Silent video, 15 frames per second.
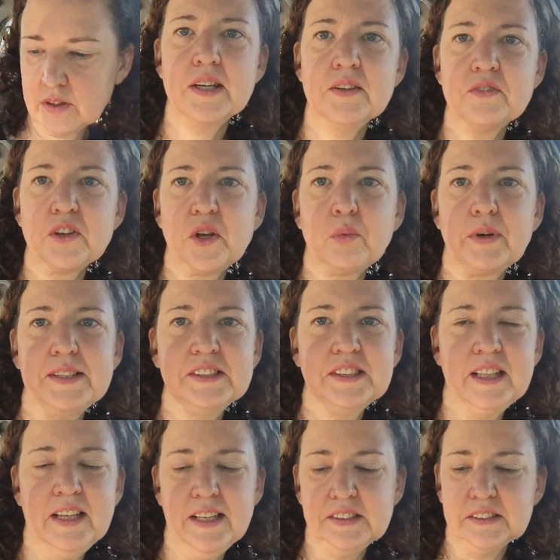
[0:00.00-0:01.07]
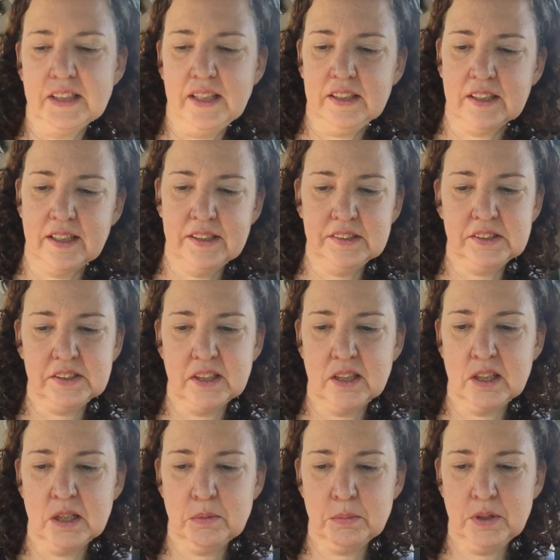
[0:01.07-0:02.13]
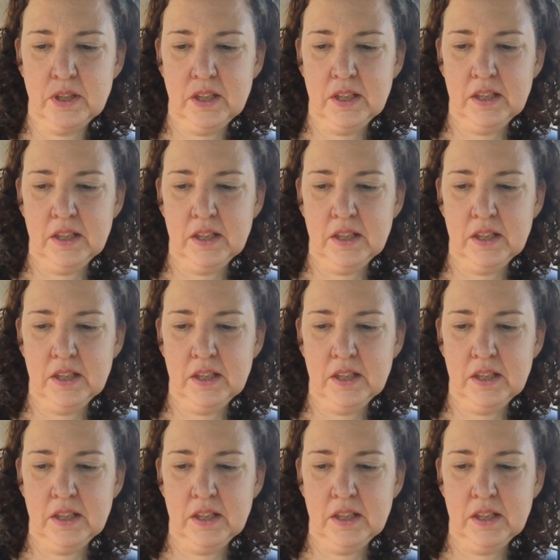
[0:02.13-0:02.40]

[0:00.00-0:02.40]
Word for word: And for the rice cakes, I got some